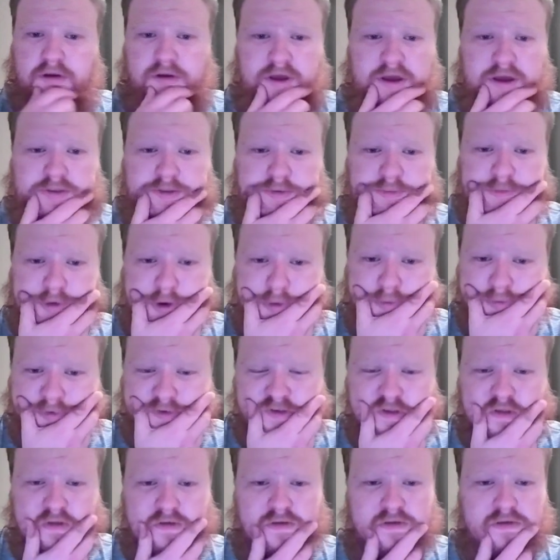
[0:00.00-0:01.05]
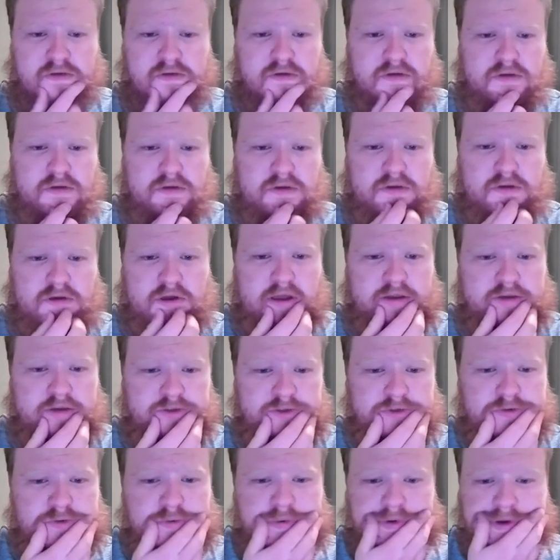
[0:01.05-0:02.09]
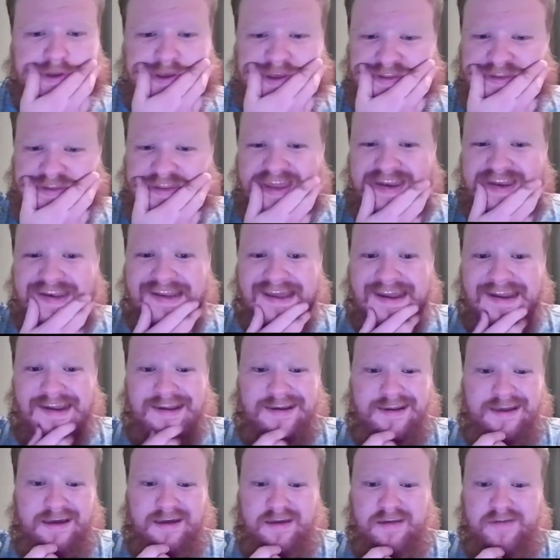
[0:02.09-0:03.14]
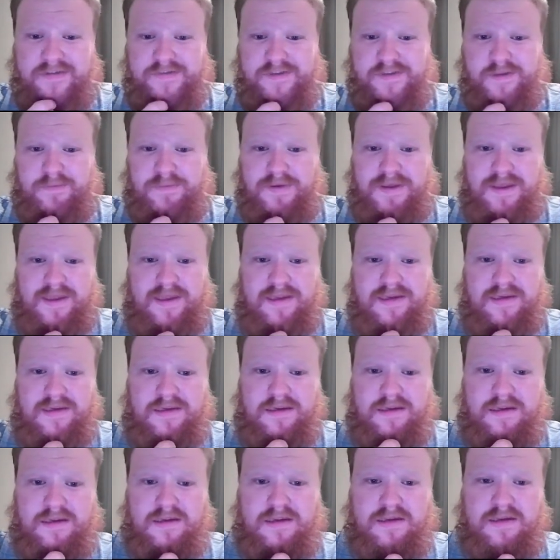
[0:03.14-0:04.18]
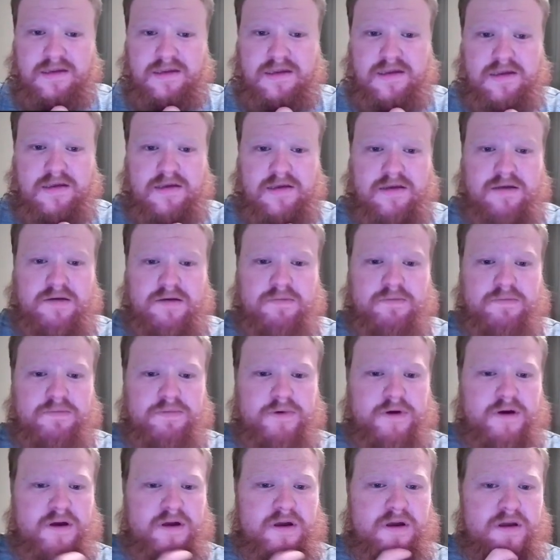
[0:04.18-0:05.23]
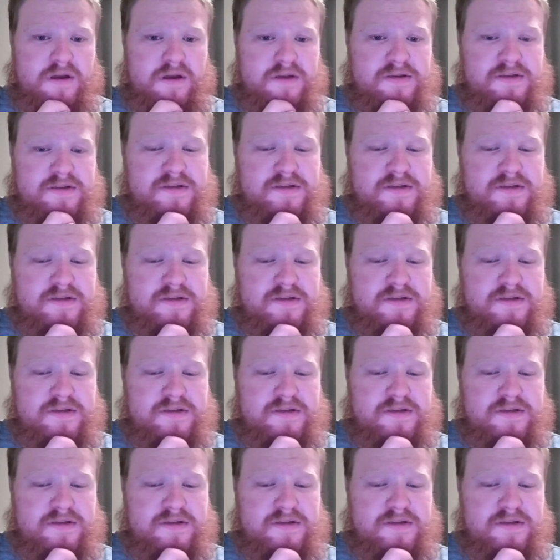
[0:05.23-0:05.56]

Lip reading: at the moment. I do want to get that knight out of the pin, but